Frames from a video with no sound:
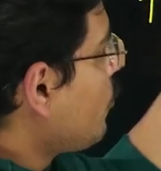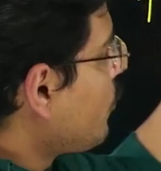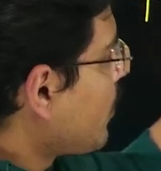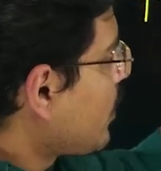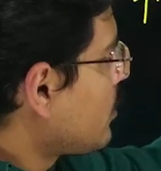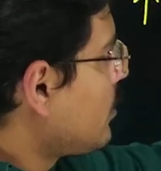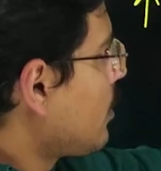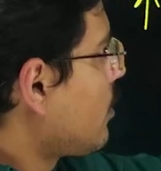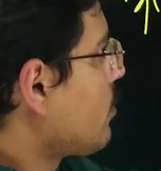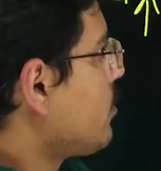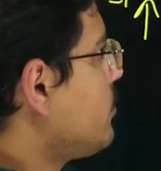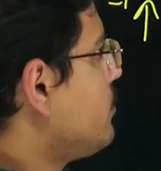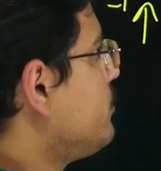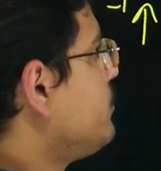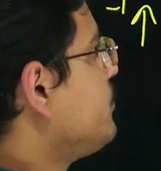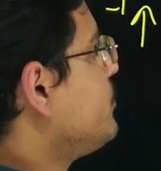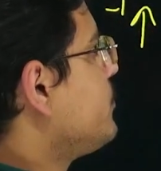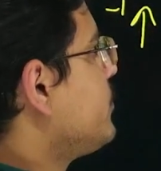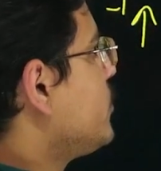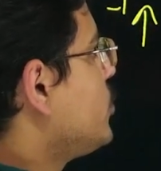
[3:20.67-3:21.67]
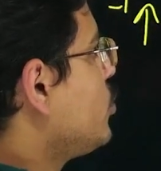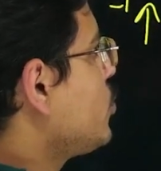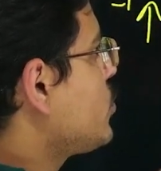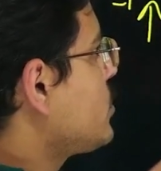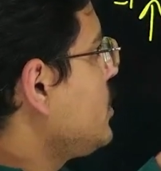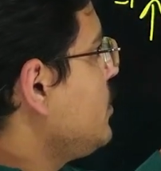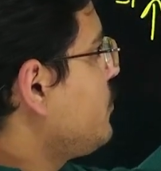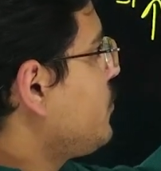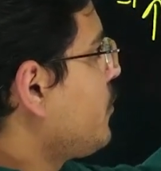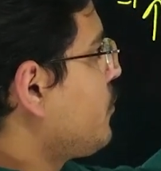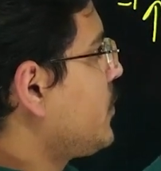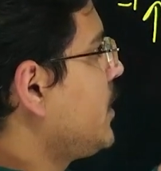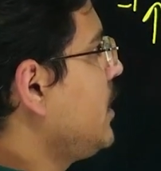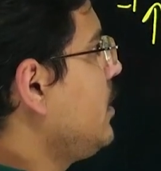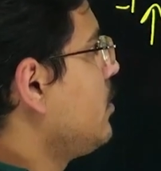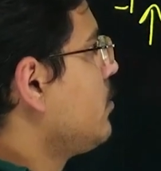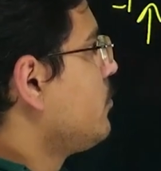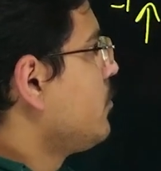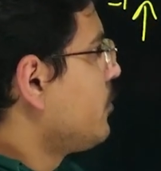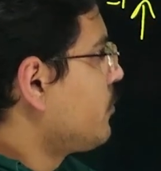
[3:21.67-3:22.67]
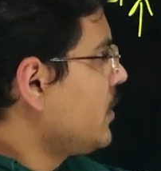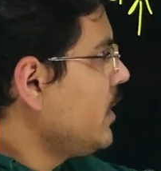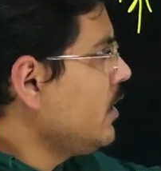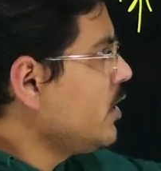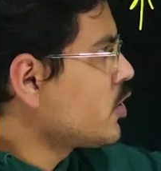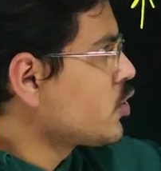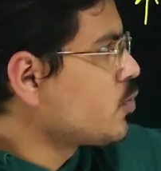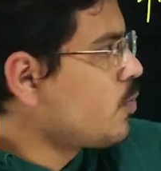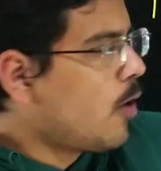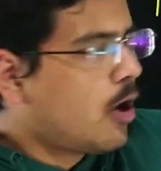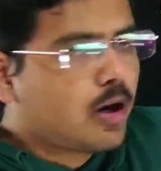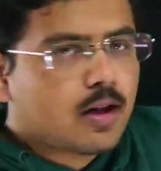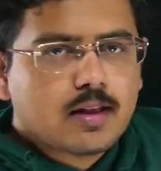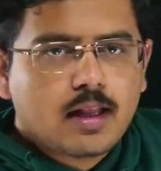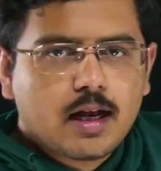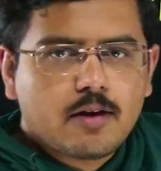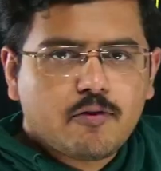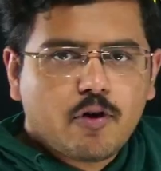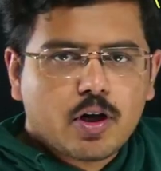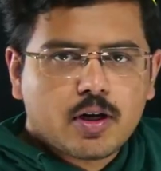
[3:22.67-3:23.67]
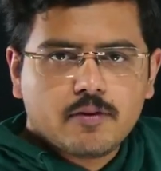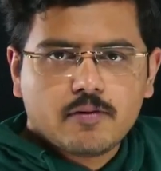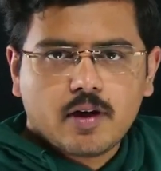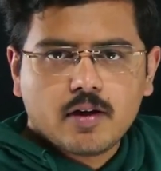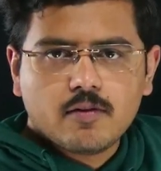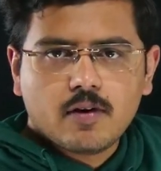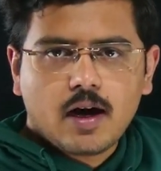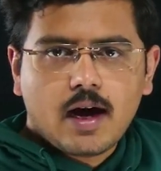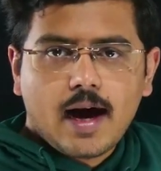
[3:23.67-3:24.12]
further. You see 15. 15 is smaller than 45.